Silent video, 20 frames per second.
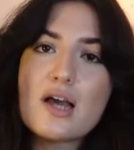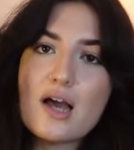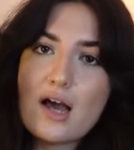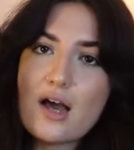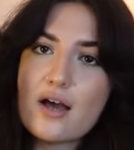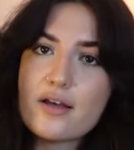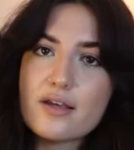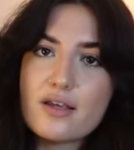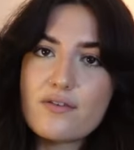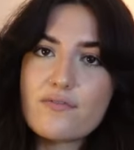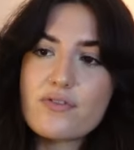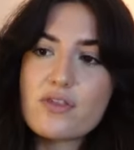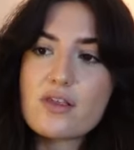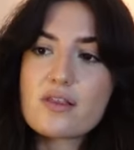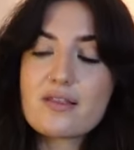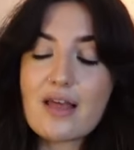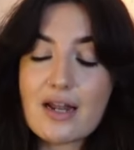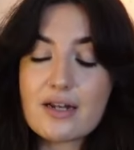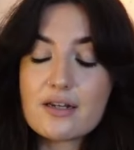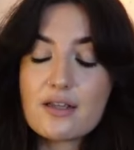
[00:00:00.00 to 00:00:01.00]
and give the,
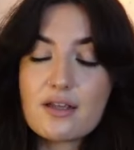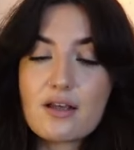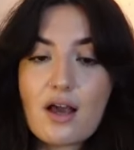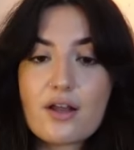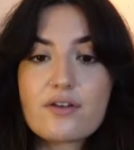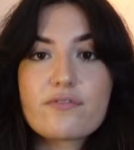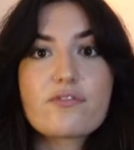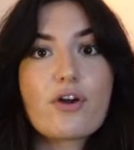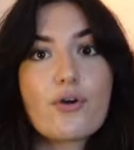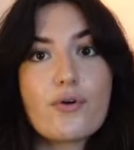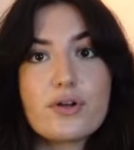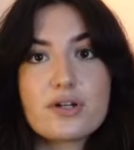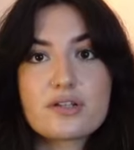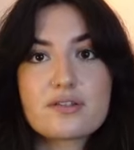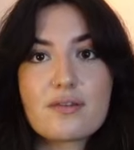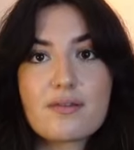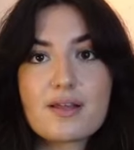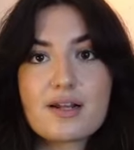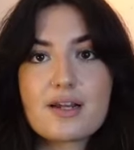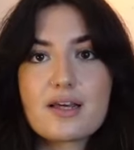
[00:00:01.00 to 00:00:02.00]
then kind of go into
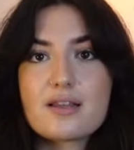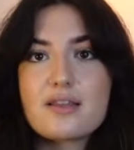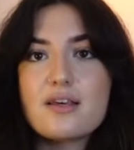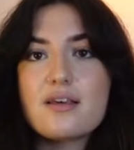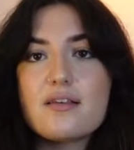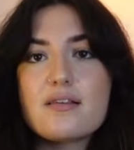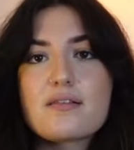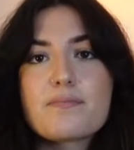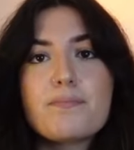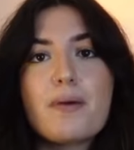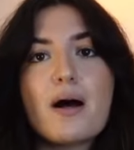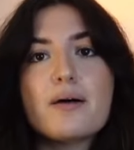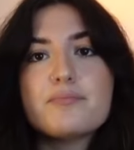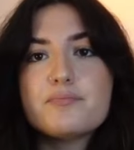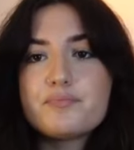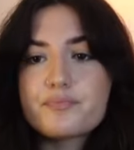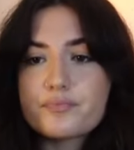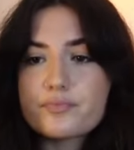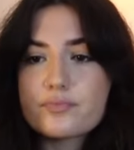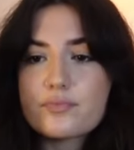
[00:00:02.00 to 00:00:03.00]
something like this. But
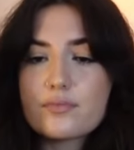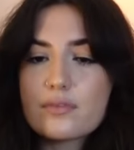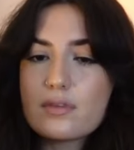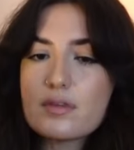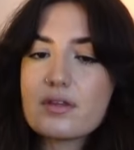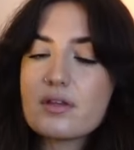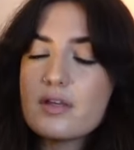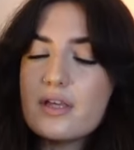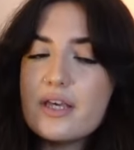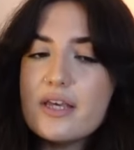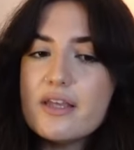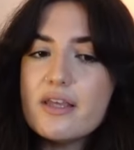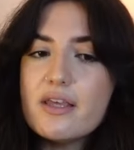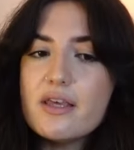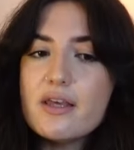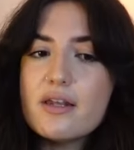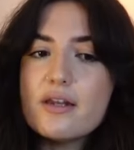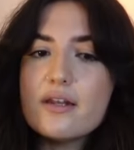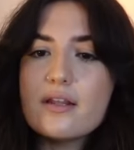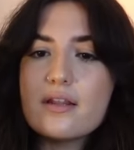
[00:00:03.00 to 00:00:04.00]

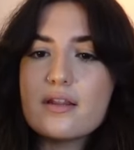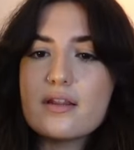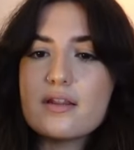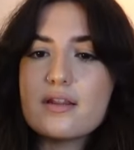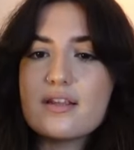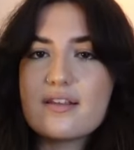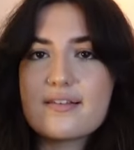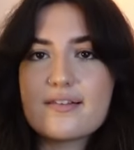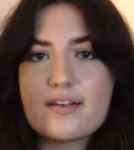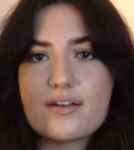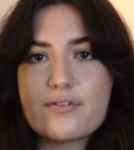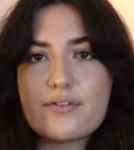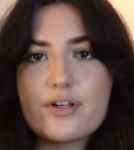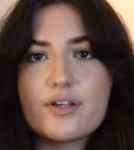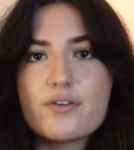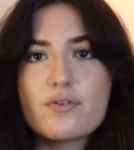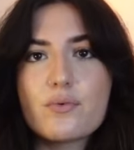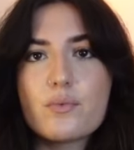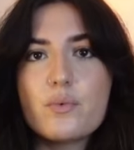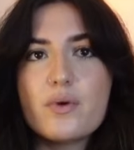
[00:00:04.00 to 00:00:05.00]
in this
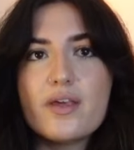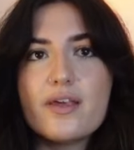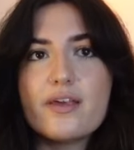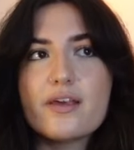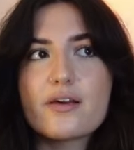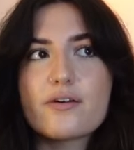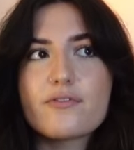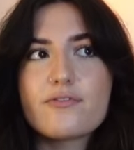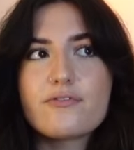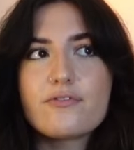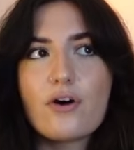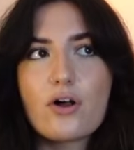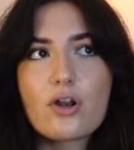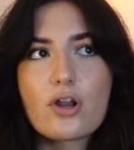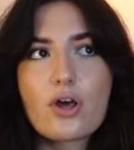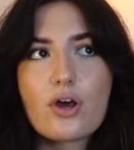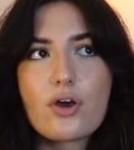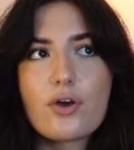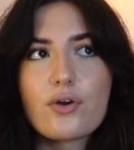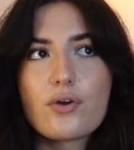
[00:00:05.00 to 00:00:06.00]
series we
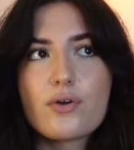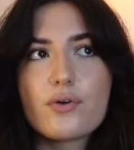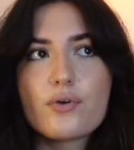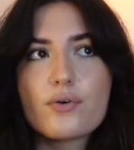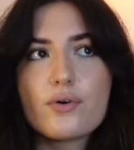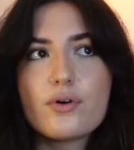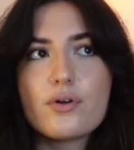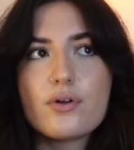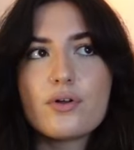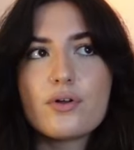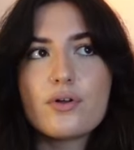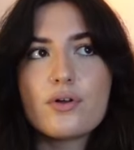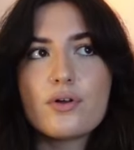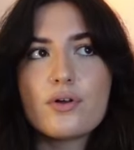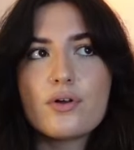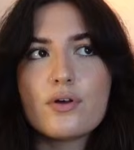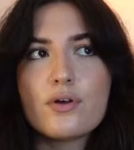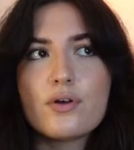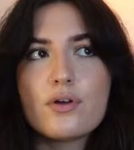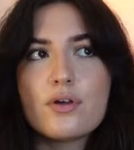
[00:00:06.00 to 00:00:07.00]
follow
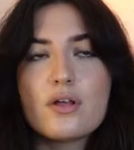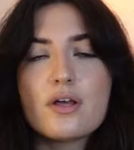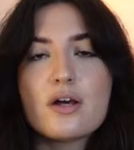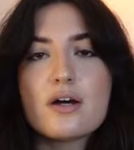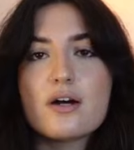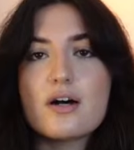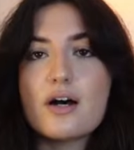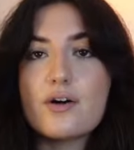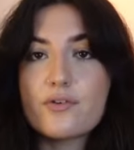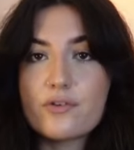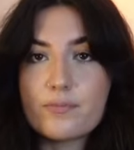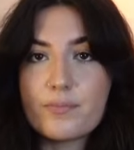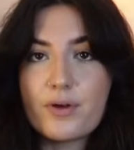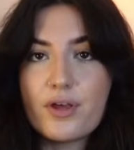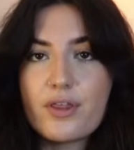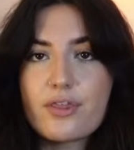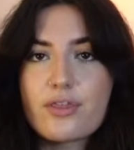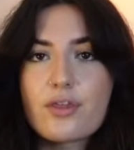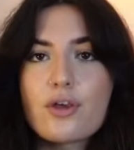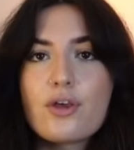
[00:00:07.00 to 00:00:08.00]

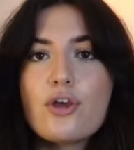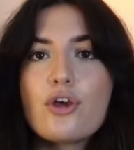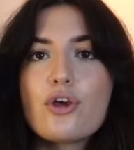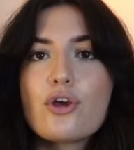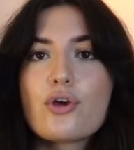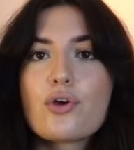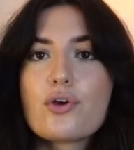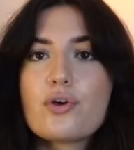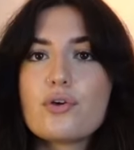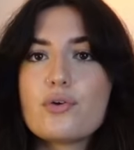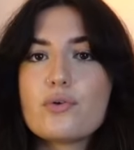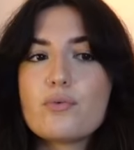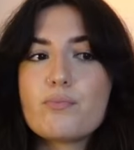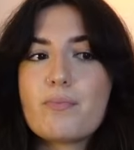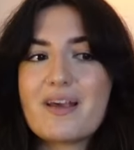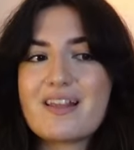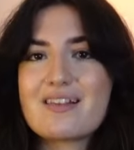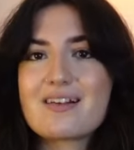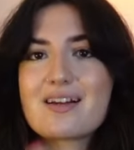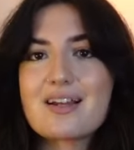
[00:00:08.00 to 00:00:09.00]
Elspeth who
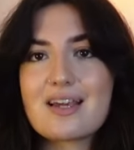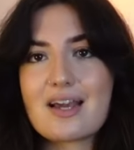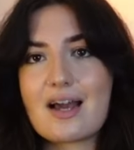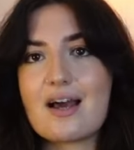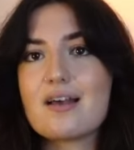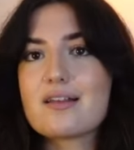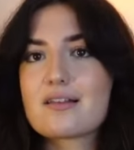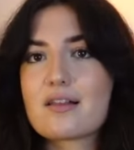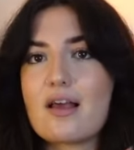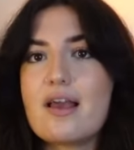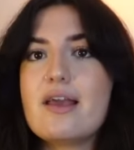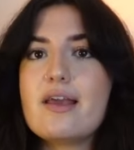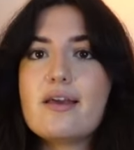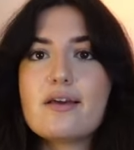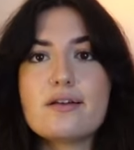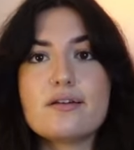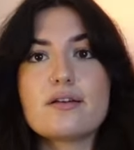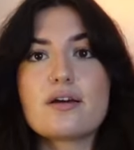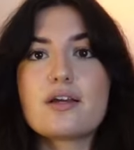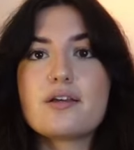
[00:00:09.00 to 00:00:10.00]
basically has a
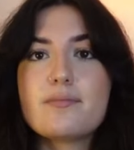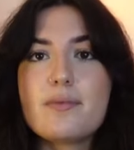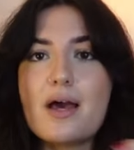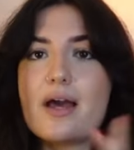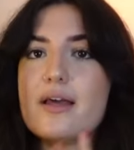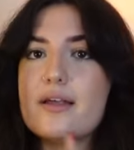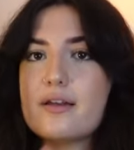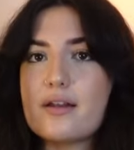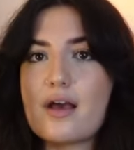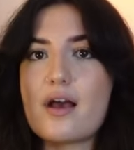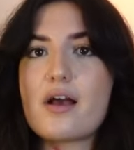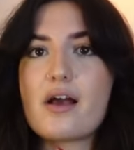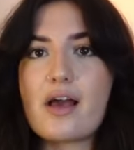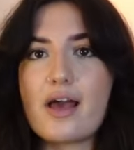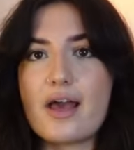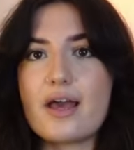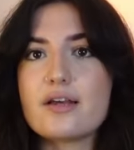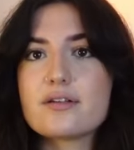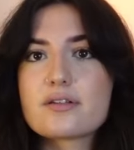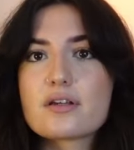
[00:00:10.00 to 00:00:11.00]
nightmare in her
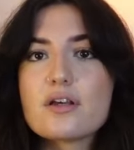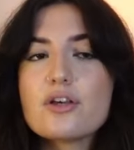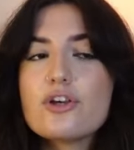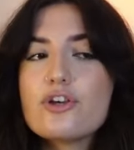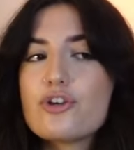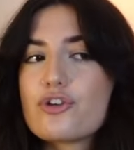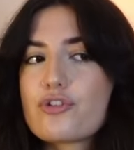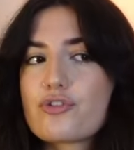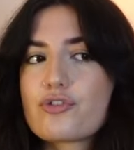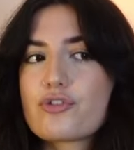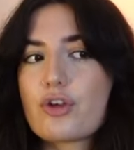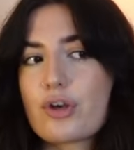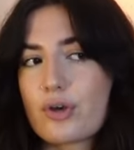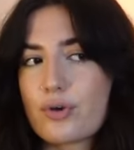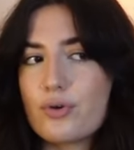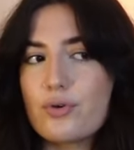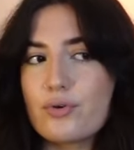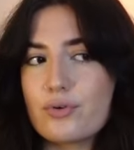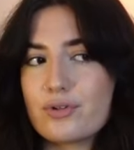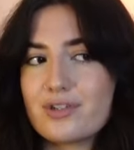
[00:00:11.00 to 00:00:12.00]
head.
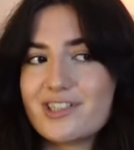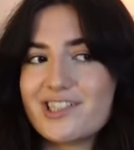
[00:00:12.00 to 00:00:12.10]
So